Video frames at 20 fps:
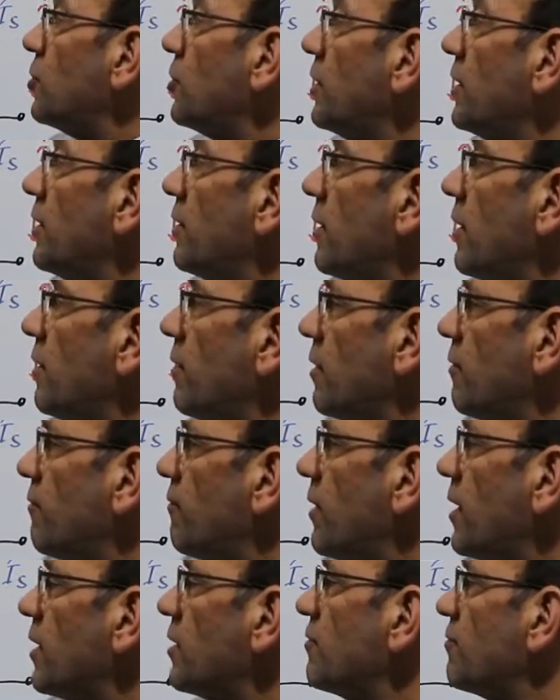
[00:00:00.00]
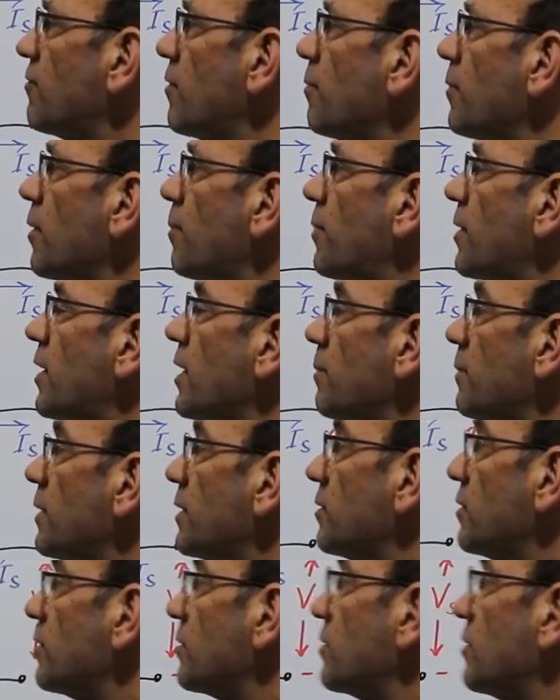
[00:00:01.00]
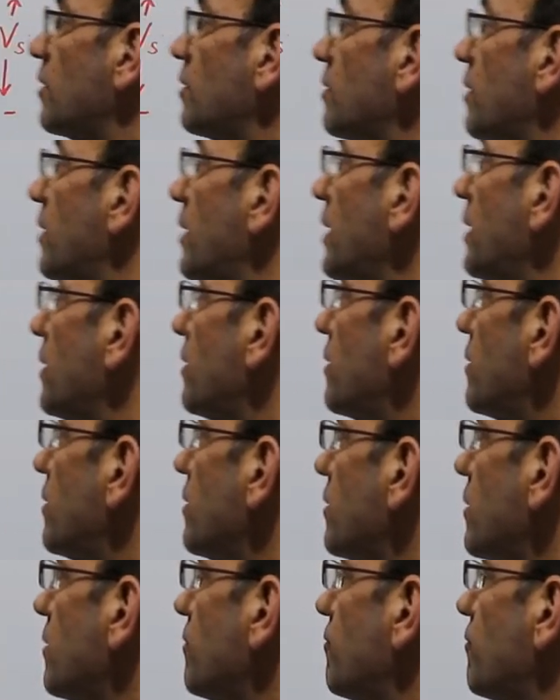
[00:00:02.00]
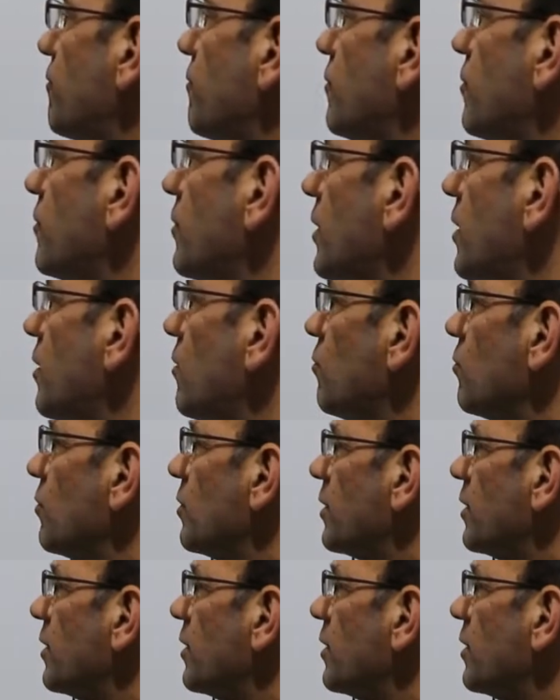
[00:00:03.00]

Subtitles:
the flux from the primary does not link the whole